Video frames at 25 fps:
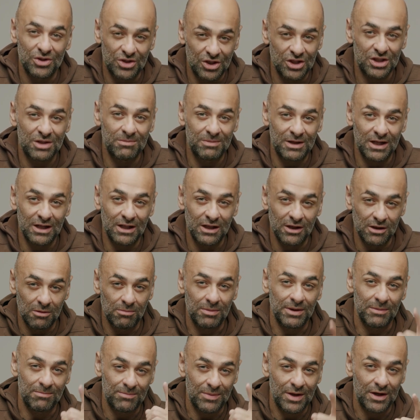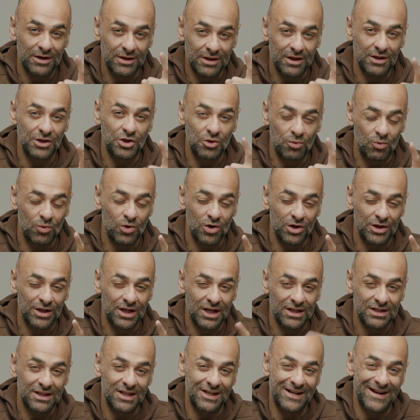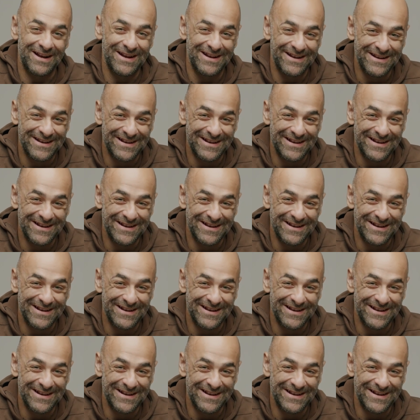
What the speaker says: just to be a little bit better than you were yesterday.